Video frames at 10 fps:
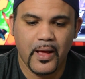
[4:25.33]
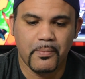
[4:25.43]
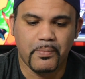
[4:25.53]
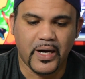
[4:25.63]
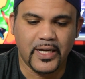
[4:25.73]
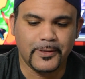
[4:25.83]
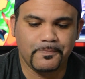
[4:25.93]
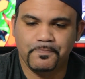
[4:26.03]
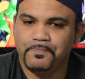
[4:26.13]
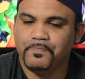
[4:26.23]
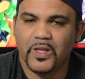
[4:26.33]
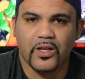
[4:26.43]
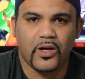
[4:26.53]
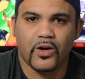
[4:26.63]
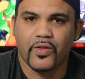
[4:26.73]
but
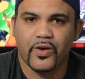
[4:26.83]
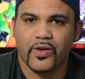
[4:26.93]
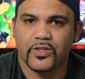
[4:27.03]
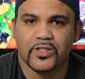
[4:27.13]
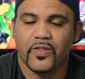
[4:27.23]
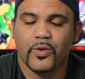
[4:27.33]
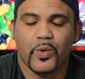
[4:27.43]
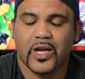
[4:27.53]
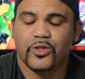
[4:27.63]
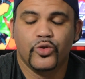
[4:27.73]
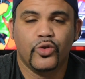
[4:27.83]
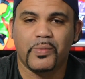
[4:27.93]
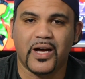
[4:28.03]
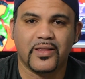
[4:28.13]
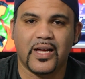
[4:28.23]
there's nothing we can do
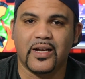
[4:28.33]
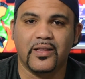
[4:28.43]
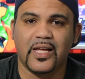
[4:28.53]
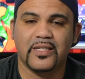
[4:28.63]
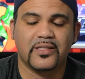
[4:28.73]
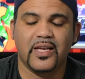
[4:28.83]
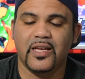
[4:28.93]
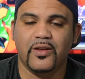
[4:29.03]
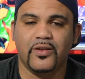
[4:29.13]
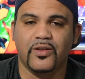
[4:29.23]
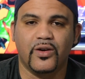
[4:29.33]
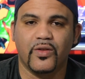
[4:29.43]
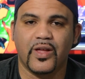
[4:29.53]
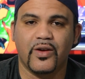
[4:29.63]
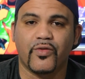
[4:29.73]
about that unless they,
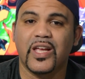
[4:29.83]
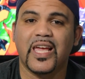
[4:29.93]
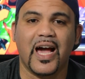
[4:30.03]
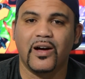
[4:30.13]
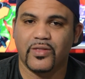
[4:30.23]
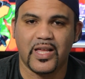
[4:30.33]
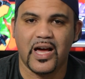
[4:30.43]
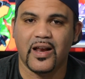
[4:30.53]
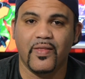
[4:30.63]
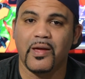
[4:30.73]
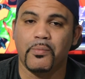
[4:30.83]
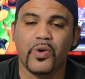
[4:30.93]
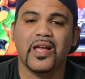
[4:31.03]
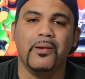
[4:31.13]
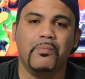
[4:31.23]
they recount that and they
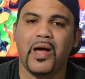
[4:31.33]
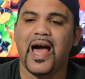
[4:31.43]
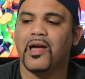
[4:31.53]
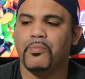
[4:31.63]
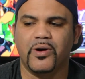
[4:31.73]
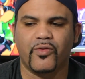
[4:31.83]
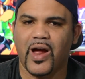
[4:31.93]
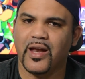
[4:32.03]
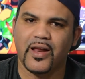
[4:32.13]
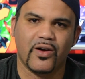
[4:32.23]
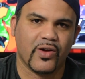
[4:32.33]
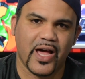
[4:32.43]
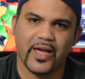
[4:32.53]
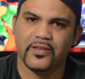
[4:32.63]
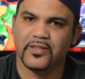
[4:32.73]
bring it back. But right now,
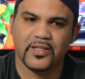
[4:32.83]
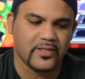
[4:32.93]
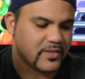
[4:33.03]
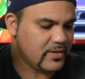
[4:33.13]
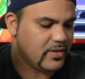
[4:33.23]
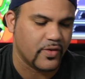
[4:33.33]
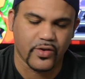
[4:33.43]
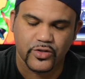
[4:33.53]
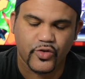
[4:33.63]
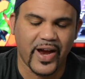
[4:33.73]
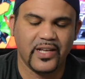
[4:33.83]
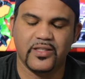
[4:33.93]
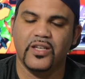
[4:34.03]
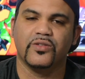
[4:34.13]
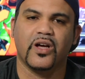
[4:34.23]
guys, this is, there's
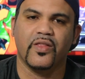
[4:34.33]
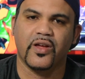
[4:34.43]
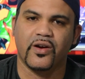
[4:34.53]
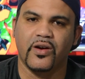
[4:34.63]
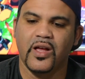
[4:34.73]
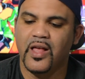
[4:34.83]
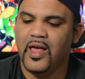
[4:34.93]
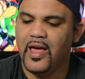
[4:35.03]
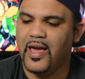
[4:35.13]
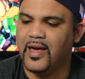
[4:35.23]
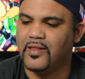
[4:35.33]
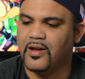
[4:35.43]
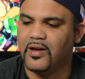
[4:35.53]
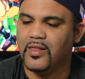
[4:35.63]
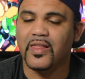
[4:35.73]
great deals on there. And
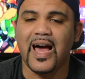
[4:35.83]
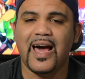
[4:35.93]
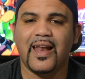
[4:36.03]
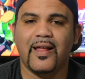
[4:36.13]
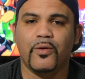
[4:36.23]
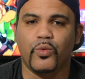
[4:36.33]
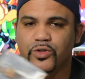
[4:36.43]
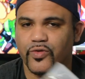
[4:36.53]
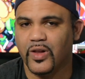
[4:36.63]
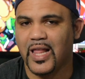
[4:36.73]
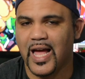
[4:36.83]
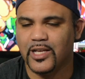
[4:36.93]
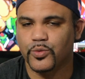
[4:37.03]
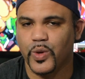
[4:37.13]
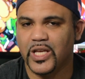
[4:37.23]
that was for
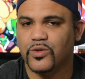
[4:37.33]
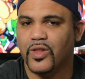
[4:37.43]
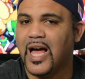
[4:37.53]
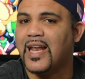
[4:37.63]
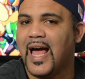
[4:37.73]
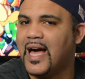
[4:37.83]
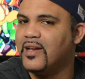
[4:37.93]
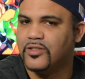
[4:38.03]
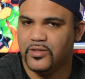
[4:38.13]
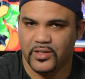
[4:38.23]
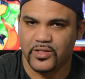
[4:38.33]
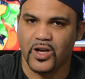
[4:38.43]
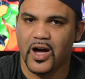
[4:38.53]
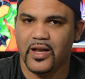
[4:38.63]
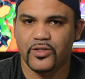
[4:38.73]
last week, so that ad is
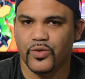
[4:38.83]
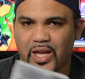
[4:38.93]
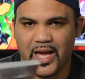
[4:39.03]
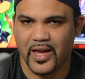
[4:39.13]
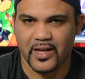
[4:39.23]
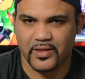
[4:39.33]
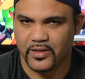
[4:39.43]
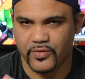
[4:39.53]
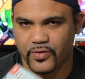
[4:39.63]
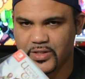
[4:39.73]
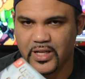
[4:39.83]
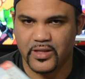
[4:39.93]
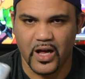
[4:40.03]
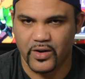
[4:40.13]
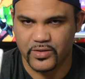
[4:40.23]
gone. You can't get this for
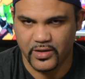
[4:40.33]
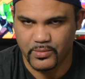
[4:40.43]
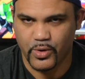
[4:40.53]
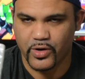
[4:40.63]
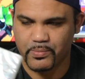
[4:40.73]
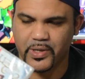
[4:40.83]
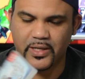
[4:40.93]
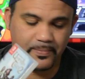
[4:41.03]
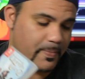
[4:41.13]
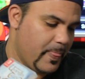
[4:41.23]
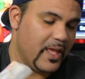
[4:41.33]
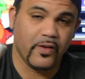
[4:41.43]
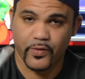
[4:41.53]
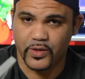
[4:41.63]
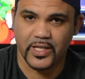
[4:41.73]
$10 anymore. But
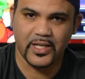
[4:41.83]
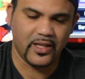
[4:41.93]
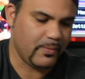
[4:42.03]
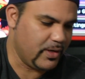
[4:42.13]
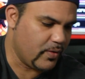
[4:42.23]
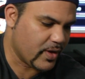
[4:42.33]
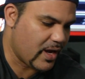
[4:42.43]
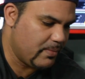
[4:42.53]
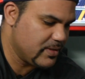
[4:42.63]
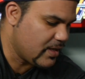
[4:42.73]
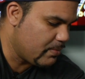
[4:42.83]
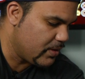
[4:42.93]
if you did, let me know in the comments down